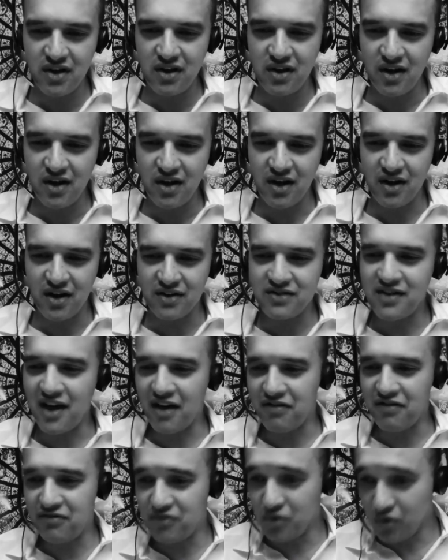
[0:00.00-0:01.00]

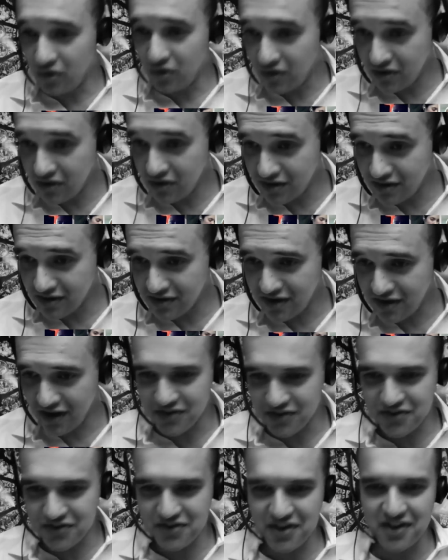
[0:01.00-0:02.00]
Tahvul
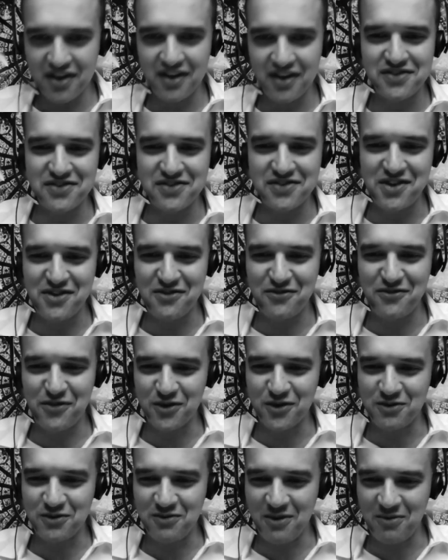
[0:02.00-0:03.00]
Garcia. He's an Ether
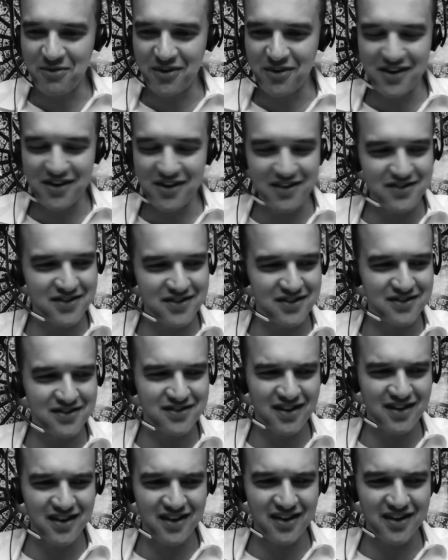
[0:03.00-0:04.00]
Force member, and he's just
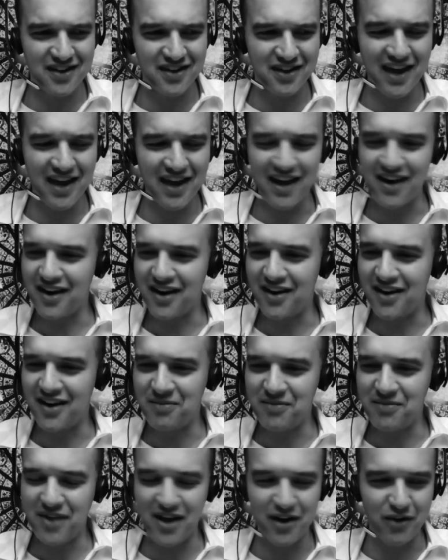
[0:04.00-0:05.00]
getting a
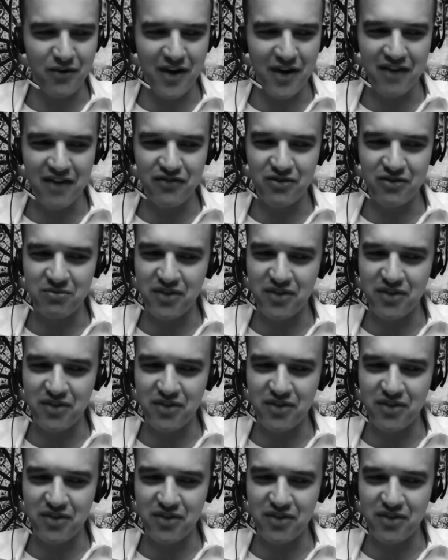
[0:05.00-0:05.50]
grant from